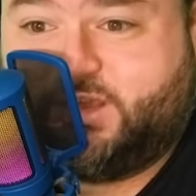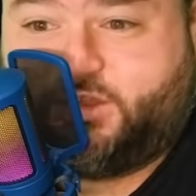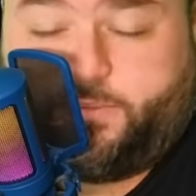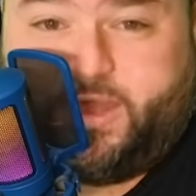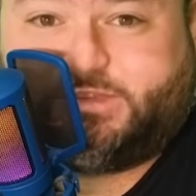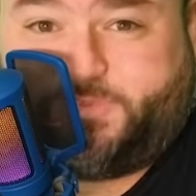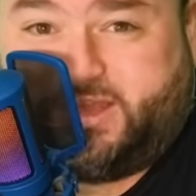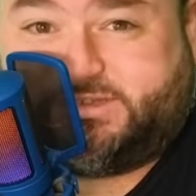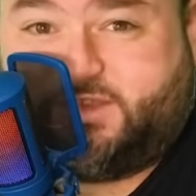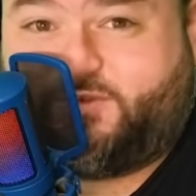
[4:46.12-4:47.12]
The best
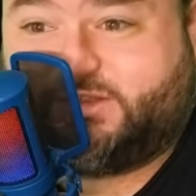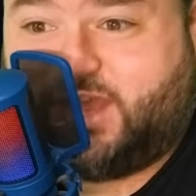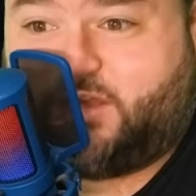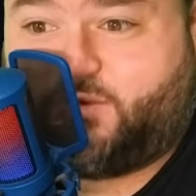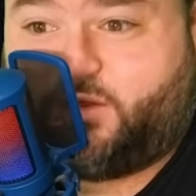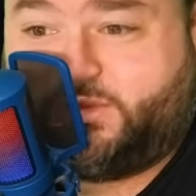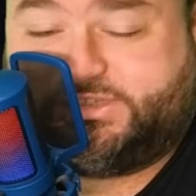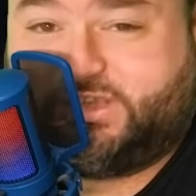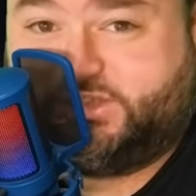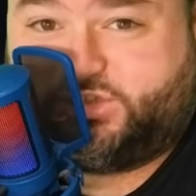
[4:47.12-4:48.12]
pass defense Colorado has
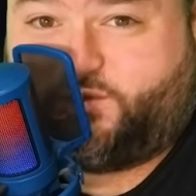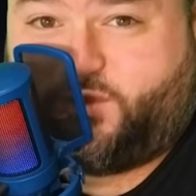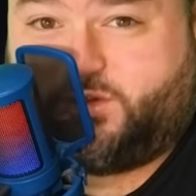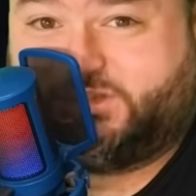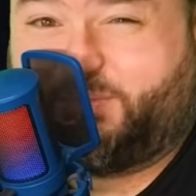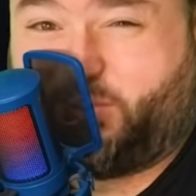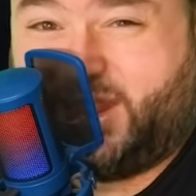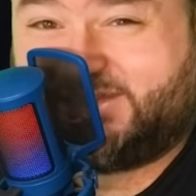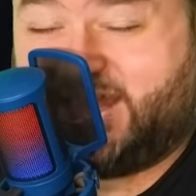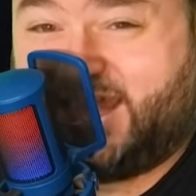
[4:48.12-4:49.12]
seen so far is Nebraska.
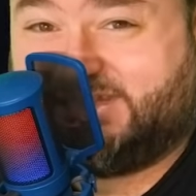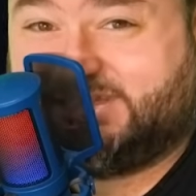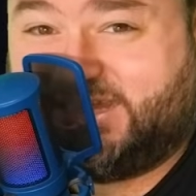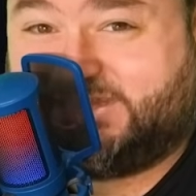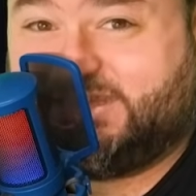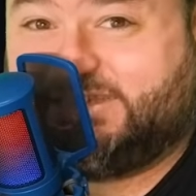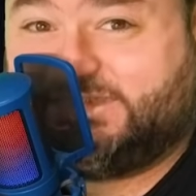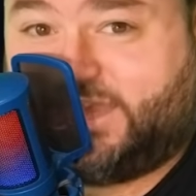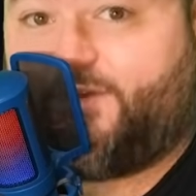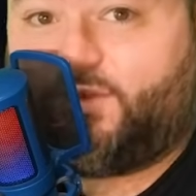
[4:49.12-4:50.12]
Nebraska at
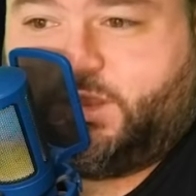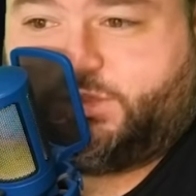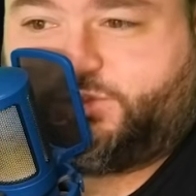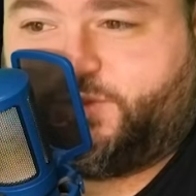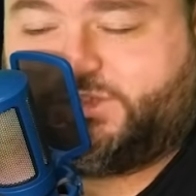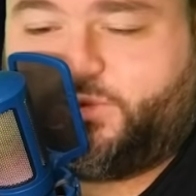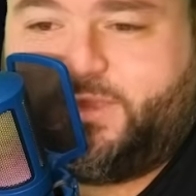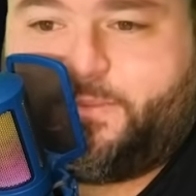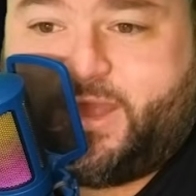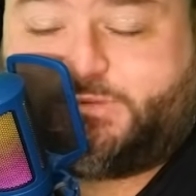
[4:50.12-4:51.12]
67. So this will
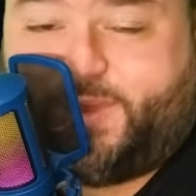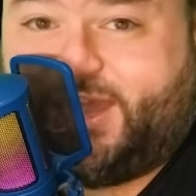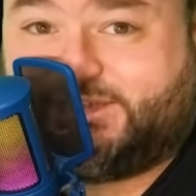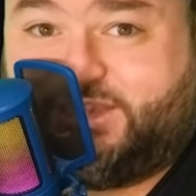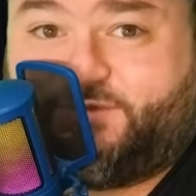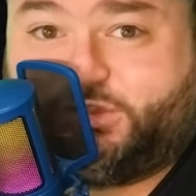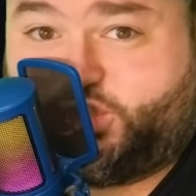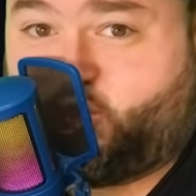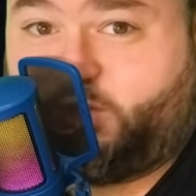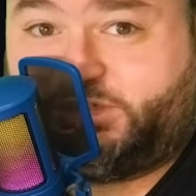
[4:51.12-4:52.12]
be the best pass defense
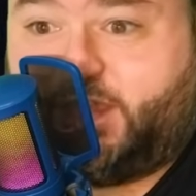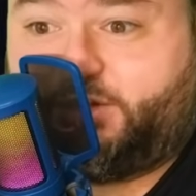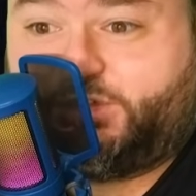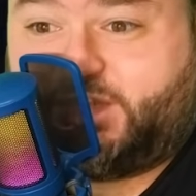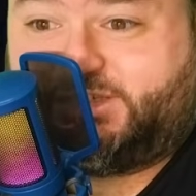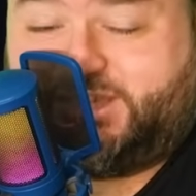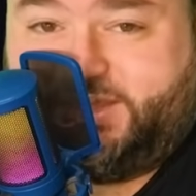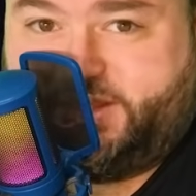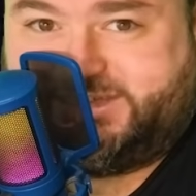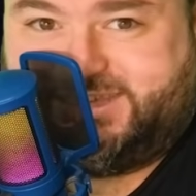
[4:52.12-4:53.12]
Shedeur Sanders has
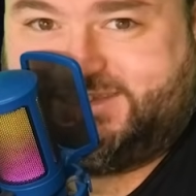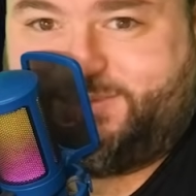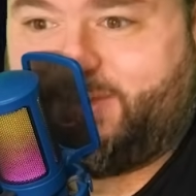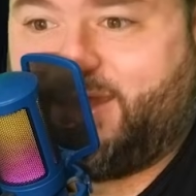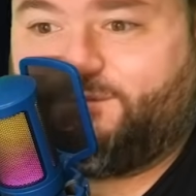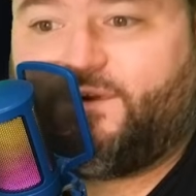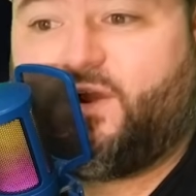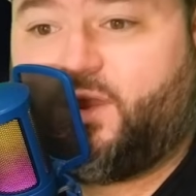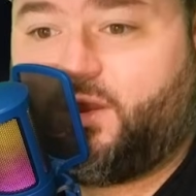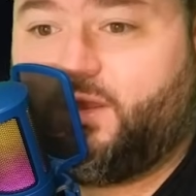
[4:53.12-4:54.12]
seen this season by
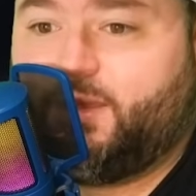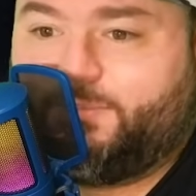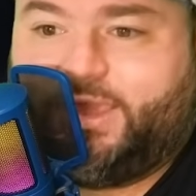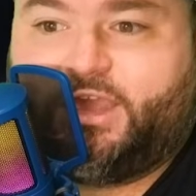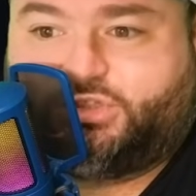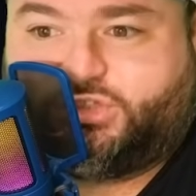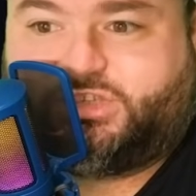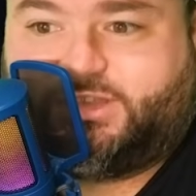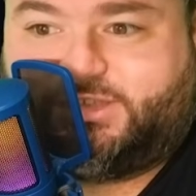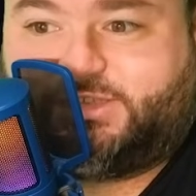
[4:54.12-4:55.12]
far. Be
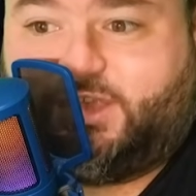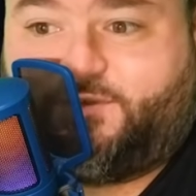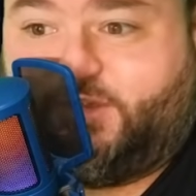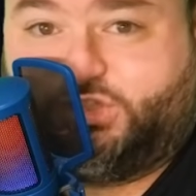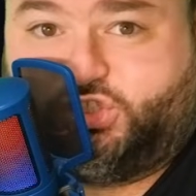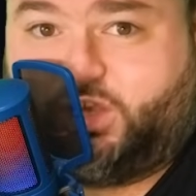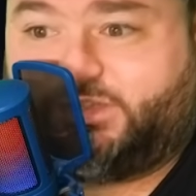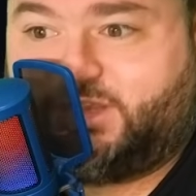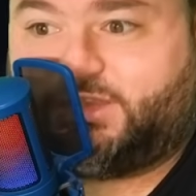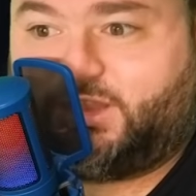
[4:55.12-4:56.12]
interesting to see if he's
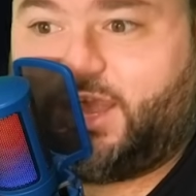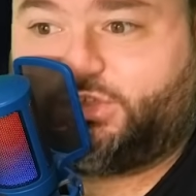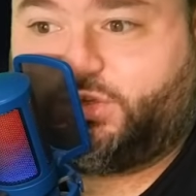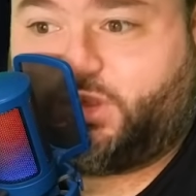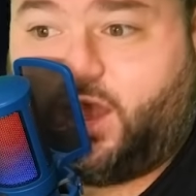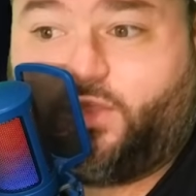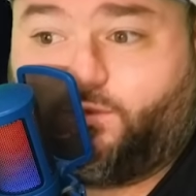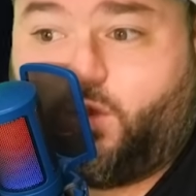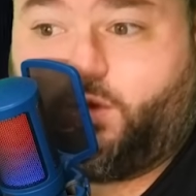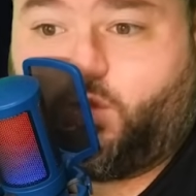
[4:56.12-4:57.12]
just as electric on the
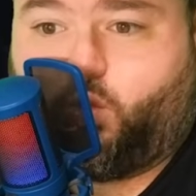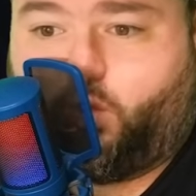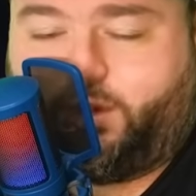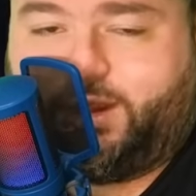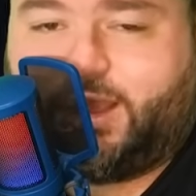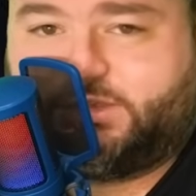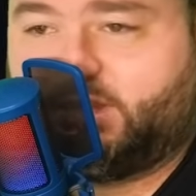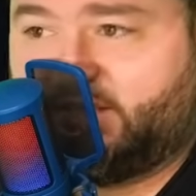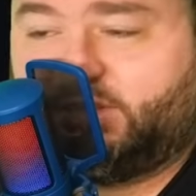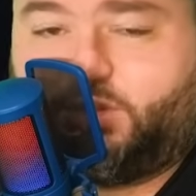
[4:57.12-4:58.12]
road in Oregon
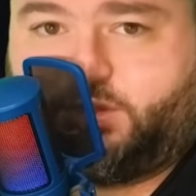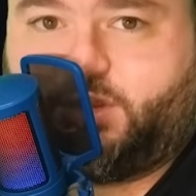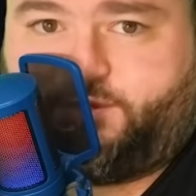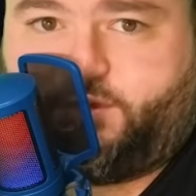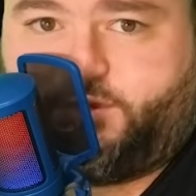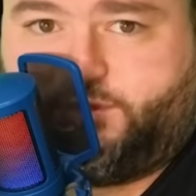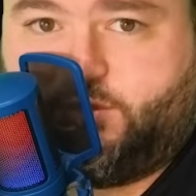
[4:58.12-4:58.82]
as he looked in the first few